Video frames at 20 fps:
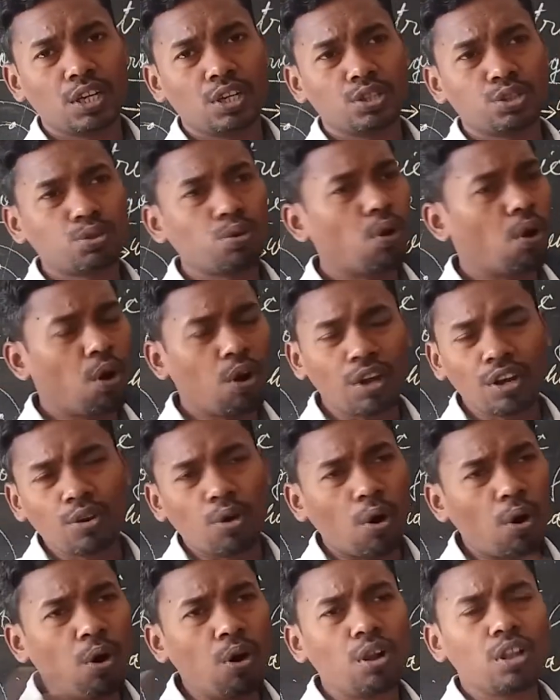So in
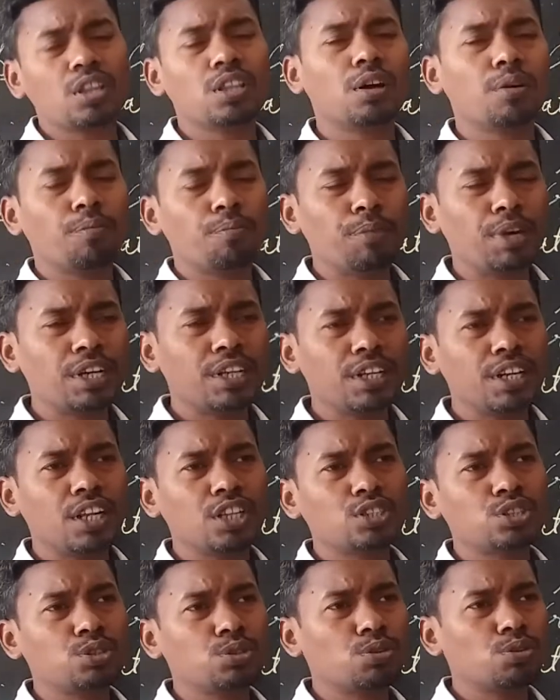all the
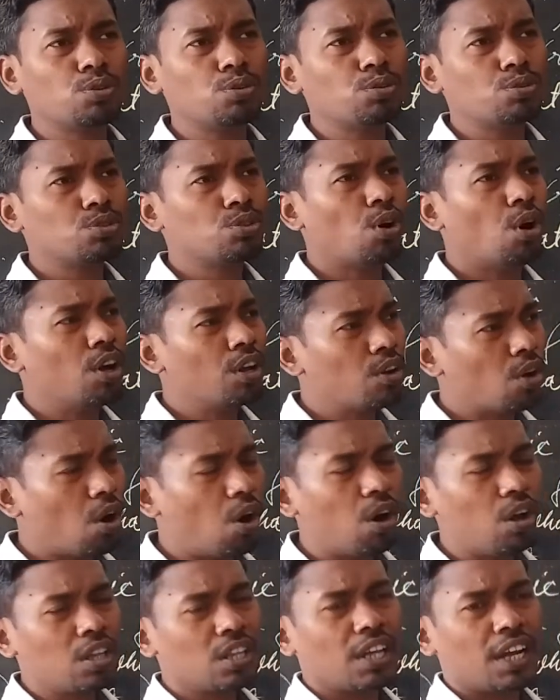materials, on
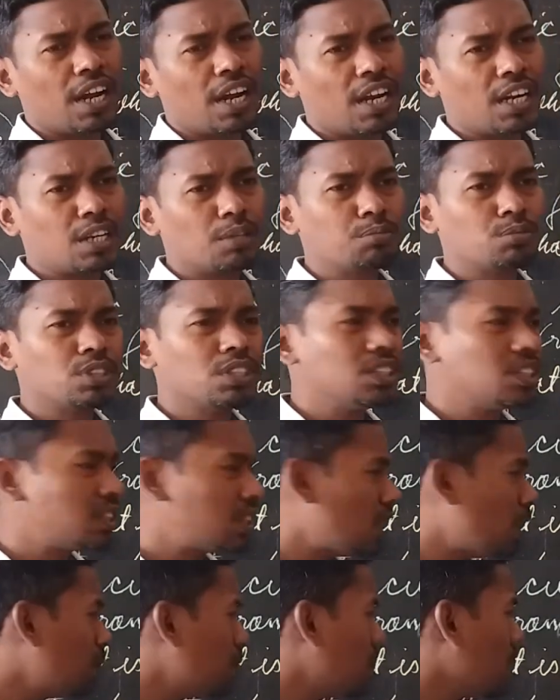all the atoms, the
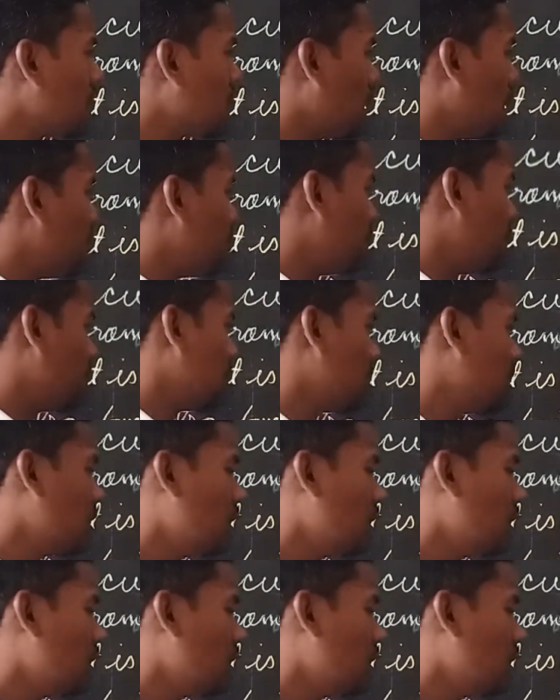same thing happens.